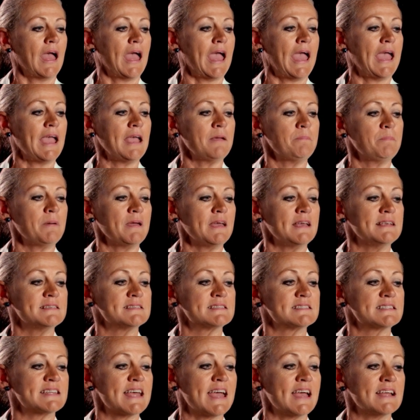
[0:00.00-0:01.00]
AP
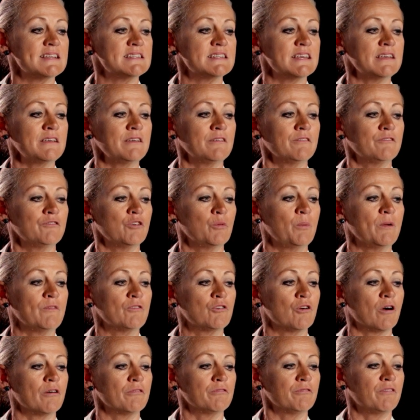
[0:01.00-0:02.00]
standing for we've
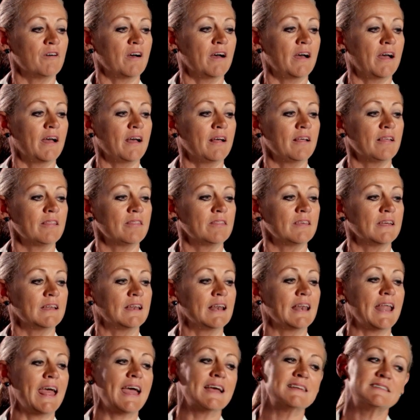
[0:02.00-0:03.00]
gone via the
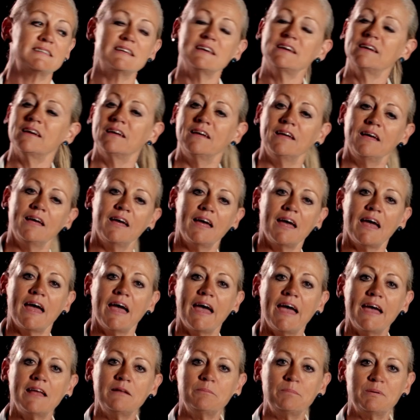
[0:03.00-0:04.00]
Atlantic
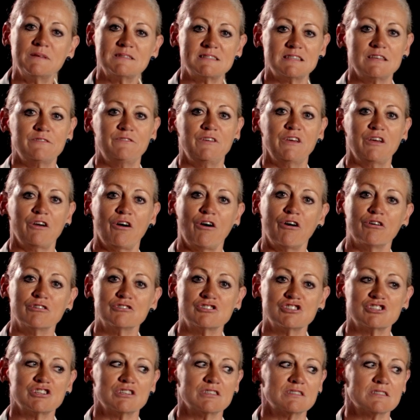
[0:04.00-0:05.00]
and Pacific
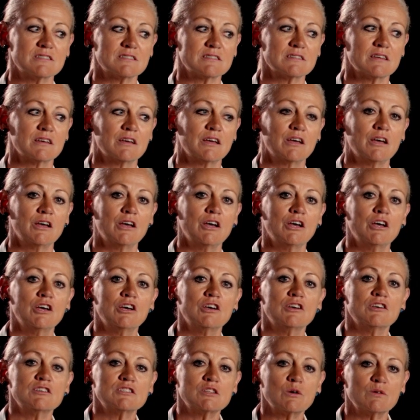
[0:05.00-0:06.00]
Oceans.
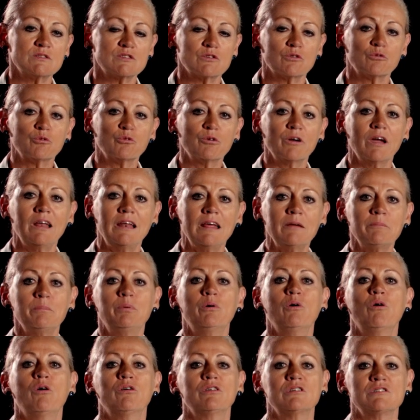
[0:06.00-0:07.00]
So it's really
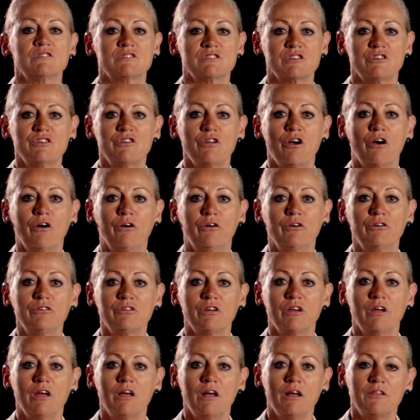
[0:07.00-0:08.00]
important to note
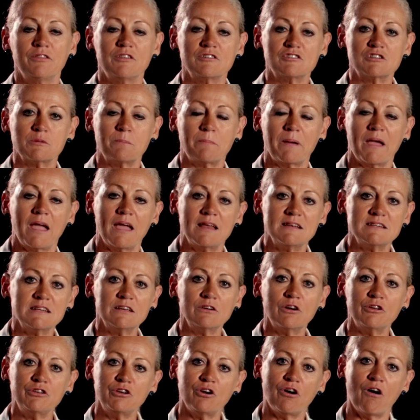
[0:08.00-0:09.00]
that
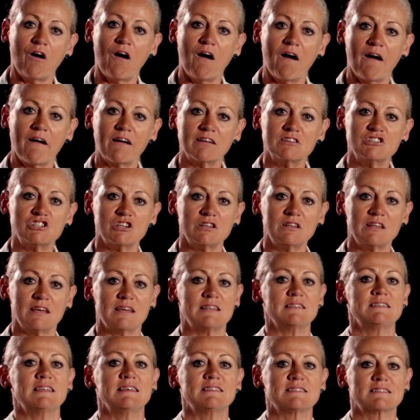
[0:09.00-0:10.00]
depending on your origin
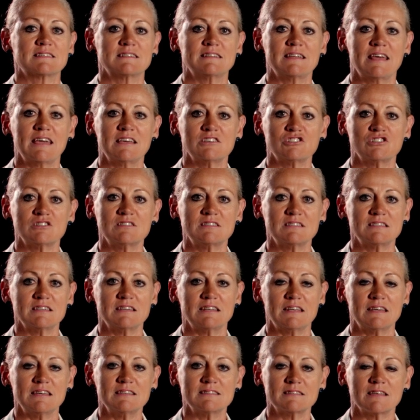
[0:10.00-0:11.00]
and destination
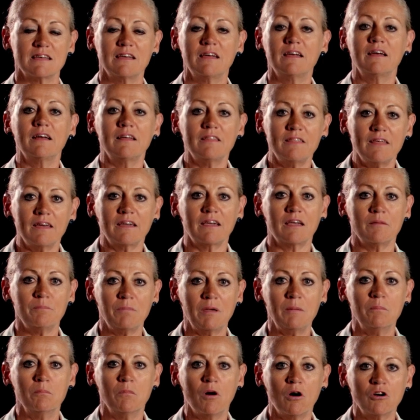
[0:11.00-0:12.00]
cities, there can
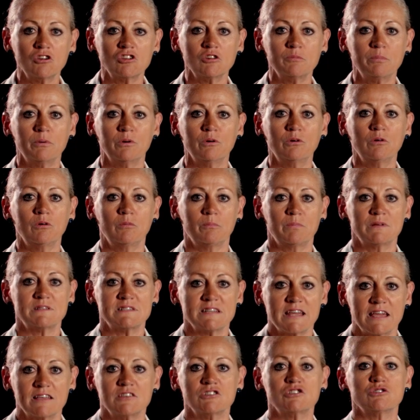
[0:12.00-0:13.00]
be multiple
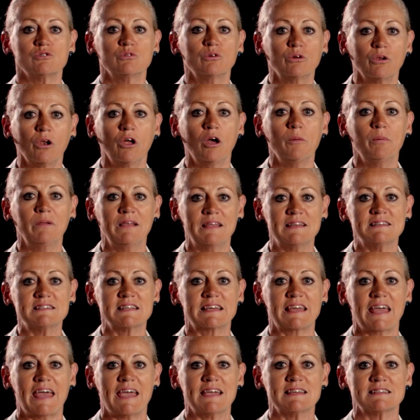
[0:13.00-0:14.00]
potential global
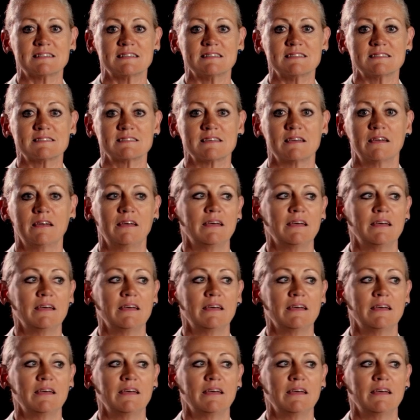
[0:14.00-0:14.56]
indicators.